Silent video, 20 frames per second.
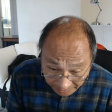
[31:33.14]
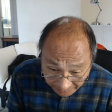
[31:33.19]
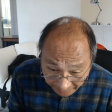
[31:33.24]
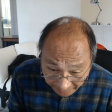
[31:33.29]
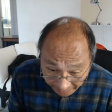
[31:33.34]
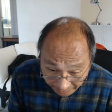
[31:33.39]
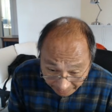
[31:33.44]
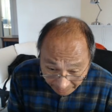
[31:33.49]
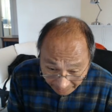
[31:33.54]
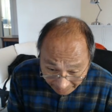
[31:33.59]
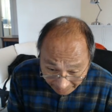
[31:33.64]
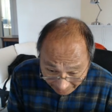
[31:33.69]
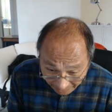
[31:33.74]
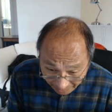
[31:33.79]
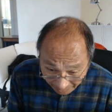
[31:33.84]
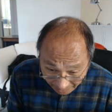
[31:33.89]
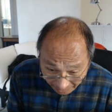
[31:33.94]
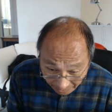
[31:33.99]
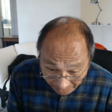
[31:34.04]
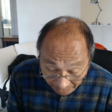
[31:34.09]
than
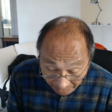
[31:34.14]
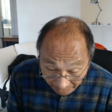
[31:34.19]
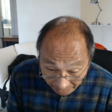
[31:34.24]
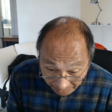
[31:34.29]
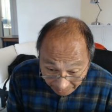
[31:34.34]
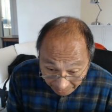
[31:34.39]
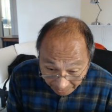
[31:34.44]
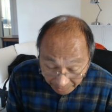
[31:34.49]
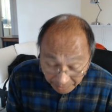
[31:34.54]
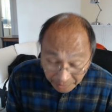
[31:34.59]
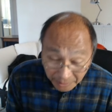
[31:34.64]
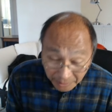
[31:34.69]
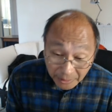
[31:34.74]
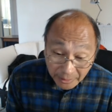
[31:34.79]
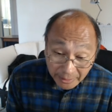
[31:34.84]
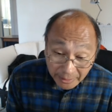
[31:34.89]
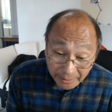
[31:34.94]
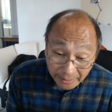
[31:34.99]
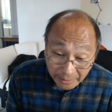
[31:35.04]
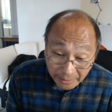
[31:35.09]
uh, younger
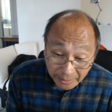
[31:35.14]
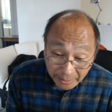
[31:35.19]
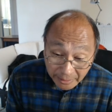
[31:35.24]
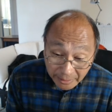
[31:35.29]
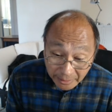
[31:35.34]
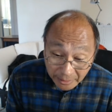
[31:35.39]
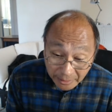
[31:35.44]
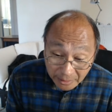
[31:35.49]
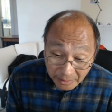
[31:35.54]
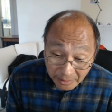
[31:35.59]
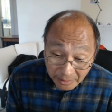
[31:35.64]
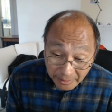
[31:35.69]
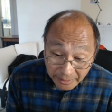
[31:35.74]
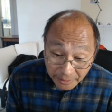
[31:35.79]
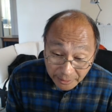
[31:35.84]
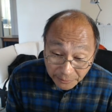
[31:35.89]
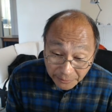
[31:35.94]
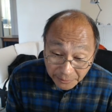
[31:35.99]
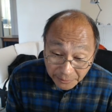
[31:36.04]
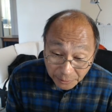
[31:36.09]
and uh,
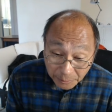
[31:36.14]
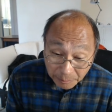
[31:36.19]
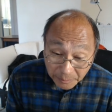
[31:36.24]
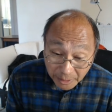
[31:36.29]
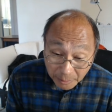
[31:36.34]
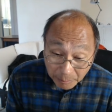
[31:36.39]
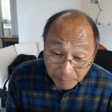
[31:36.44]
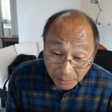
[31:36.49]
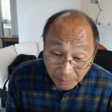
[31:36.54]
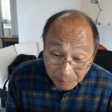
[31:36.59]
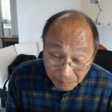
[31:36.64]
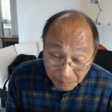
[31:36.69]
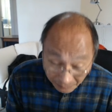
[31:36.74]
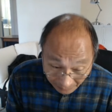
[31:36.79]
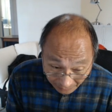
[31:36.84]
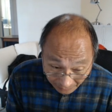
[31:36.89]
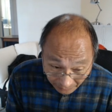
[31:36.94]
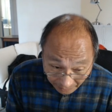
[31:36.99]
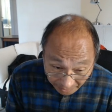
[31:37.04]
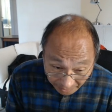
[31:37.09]
healthier people,
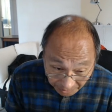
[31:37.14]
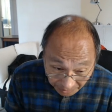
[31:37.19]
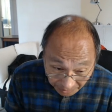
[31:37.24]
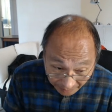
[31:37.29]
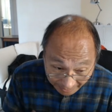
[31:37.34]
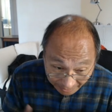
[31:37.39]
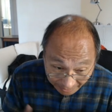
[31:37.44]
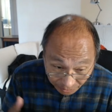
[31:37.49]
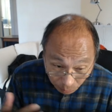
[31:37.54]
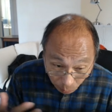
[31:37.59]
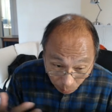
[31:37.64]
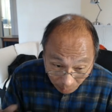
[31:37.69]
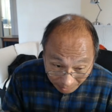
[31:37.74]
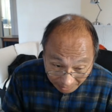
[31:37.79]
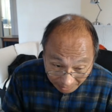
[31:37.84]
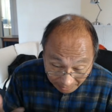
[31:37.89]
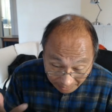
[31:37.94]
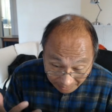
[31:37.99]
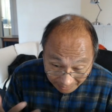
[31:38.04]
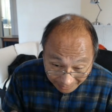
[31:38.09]
right? So that's
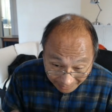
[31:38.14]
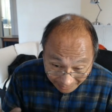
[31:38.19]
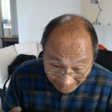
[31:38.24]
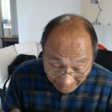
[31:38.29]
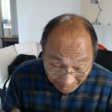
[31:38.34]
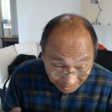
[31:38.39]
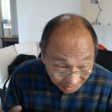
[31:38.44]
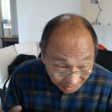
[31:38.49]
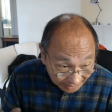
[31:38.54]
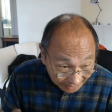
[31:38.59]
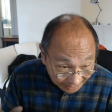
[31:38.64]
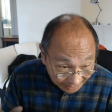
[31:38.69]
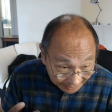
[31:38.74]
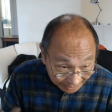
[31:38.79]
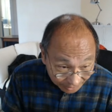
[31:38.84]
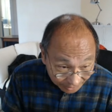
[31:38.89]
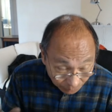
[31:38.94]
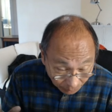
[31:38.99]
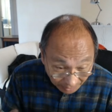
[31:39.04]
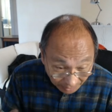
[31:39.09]
one set, and
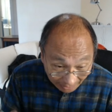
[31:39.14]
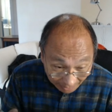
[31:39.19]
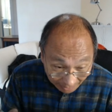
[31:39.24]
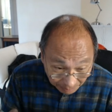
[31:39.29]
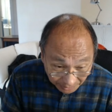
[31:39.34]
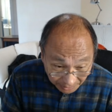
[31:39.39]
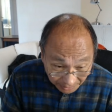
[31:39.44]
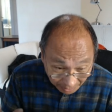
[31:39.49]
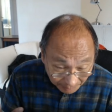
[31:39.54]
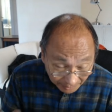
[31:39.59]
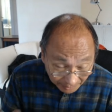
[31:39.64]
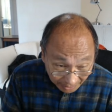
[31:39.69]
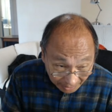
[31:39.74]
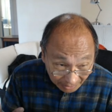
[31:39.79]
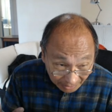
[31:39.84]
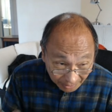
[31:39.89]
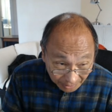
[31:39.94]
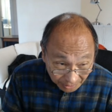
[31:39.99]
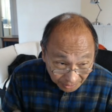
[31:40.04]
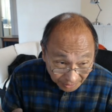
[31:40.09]
that's what
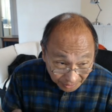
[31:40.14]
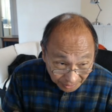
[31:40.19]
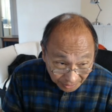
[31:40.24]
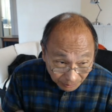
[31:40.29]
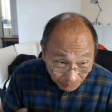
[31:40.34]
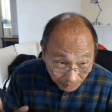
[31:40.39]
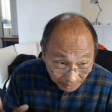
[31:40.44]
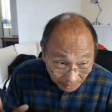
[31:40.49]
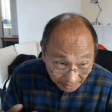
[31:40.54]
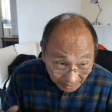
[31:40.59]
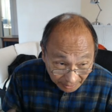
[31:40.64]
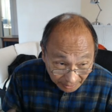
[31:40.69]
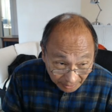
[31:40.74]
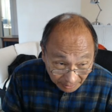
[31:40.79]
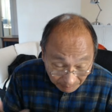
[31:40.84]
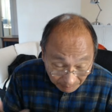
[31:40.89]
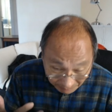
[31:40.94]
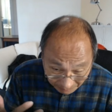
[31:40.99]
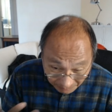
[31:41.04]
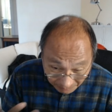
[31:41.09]
epidemiologists really,
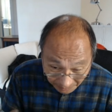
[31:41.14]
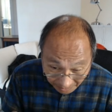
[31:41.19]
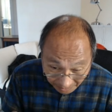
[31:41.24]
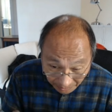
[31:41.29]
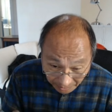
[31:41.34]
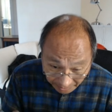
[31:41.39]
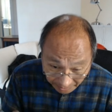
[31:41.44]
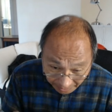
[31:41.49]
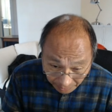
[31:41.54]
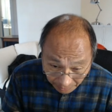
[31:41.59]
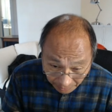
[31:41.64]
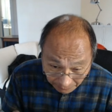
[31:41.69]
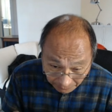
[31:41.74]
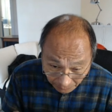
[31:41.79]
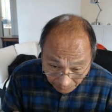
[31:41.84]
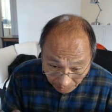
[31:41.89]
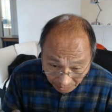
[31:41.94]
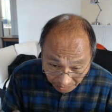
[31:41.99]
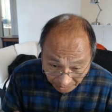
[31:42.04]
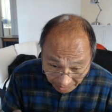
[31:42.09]
you know, tend to
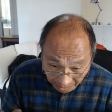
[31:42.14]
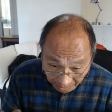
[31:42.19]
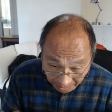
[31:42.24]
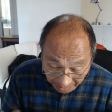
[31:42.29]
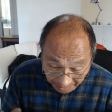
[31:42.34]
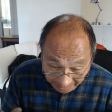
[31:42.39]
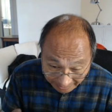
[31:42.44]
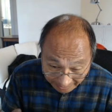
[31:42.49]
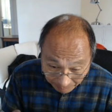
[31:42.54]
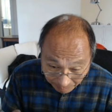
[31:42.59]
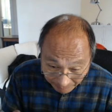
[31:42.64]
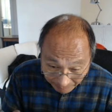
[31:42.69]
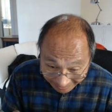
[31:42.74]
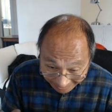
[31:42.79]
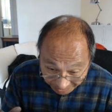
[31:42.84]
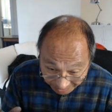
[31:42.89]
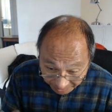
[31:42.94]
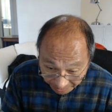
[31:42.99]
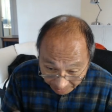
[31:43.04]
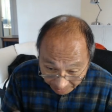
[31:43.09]
focus on is that
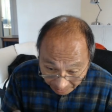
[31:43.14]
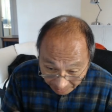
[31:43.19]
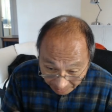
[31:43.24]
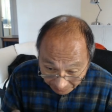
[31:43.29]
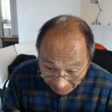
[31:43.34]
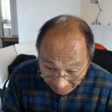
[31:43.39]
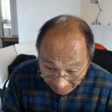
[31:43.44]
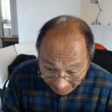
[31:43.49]
basket of